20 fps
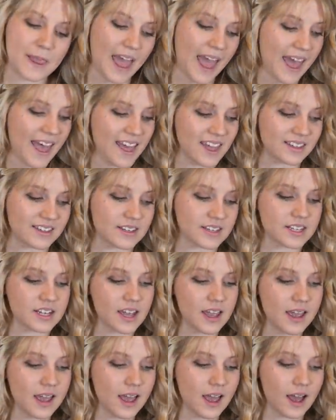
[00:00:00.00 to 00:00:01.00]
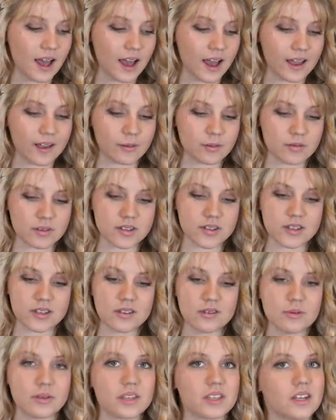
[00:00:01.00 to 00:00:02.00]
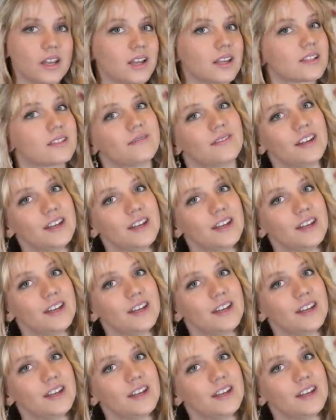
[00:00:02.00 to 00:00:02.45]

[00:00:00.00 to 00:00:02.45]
and I will see you in the next